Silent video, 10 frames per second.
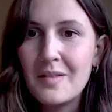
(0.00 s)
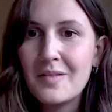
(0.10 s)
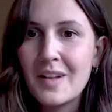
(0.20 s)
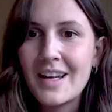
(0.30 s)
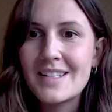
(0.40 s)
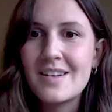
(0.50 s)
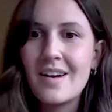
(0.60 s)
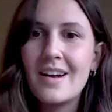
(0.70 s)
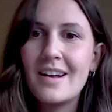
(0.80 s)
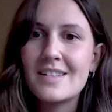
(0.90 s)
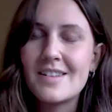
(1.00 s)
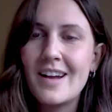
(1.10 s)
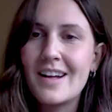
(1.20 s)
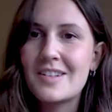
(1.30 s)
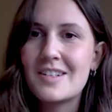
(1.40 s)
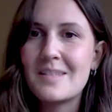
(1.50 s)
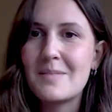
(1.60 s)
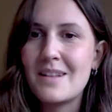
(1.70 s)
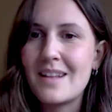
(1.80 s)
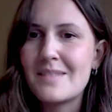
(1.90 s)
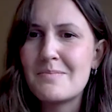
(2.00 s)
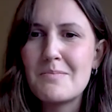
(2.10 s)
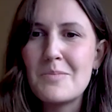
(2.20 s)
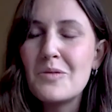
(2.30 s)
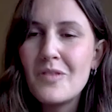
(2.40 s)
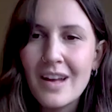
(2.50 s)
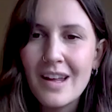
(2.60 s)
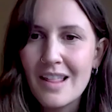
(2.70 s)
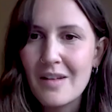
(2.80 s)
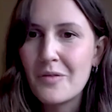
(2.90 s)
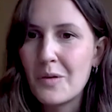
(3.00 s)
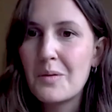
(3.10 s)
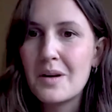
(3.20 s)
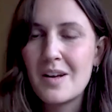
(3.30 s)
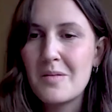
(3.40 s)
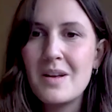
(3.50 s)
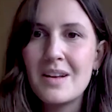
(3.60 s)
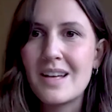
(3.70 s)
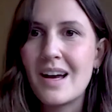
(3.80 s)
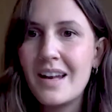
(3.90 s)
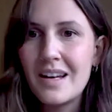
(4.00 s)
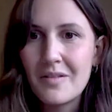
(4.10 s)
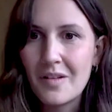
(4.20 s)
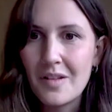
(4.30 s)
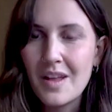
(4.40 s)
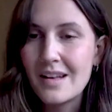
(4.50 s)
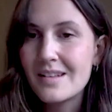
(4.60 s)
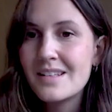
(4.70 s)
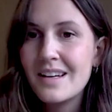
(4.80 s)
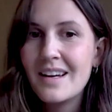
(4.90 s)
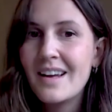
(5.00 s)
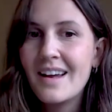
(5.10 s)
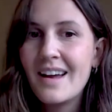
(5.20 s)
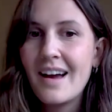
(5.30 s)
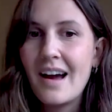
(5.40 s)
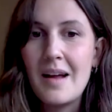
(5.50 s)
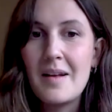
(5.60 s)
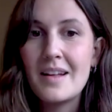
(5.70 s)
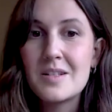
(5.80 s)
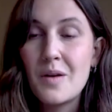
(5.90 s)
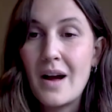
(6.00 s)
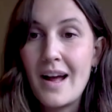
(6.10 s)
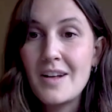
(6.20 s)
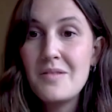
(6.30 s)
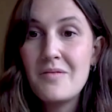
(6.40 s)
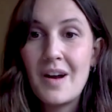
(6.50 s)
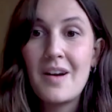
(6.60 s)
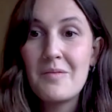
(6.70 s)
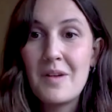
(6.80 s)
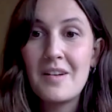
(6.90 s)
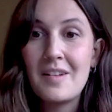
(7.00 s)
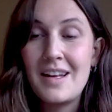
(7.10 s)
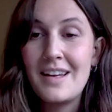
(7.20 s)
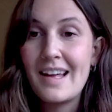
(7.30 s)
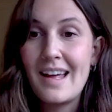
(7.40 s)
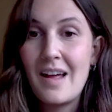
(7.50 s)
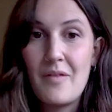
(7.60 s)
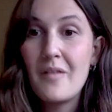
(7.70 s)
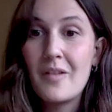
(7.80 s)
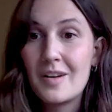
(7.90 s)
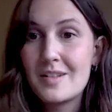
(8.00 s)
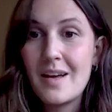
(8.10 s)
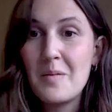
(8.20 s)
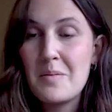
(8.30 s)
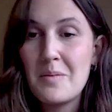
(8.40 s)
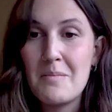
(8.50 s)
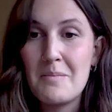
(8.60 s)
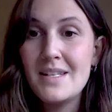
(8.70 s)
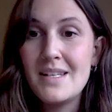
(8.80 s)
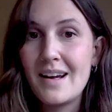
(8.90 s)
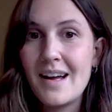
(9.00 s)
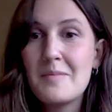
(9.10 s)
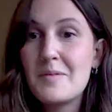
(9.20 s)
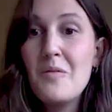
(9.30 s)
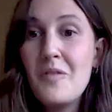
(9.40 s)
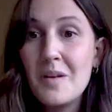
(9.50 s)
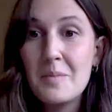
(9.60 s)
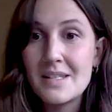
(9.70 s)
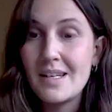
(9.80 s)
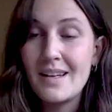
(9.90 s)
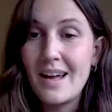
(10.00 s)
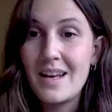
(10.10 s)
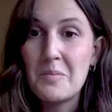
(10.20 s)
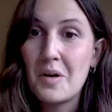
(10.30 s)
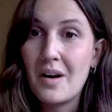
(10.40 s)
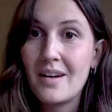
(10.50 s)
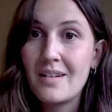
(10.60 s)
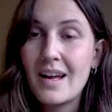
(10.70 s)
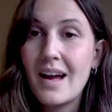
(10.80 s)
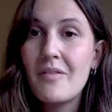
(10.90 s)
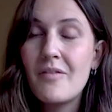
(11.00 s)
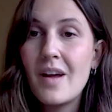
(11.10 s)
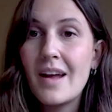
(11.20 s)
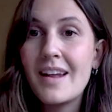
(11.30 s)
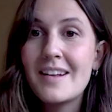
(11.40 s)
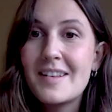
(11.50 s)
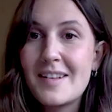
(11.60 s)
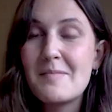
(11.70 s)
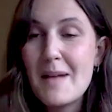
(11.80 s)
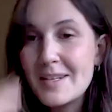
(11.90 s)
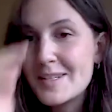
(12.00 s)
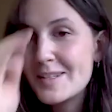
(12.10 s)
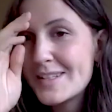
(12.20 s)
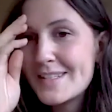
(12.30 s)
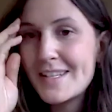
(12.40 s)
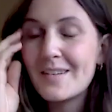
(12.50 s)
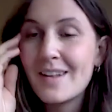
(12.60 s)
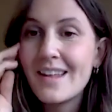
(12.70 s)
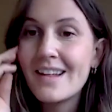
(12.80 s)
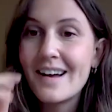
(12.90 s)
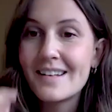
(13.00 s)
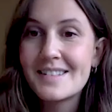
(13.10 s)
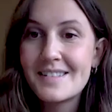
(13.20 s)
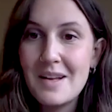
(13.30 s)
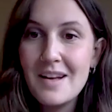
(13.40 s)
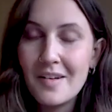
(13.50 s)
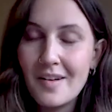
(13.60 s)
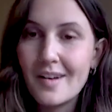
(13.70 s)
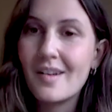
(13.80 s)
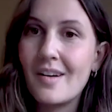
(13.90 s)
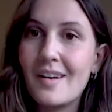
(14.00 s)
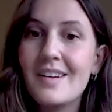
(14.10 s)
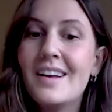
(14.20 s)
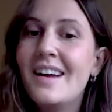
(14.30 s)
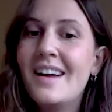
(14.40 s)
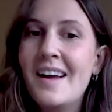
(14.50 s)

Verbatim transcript: of. Like it's not it's not actually something that's moving anything forward. It could mean a ton of different things. I and so I actually very rarely, if ever, tell people I'm busy. I don't feel busy anymore. Like I and I mentioned this to you I think last week on our call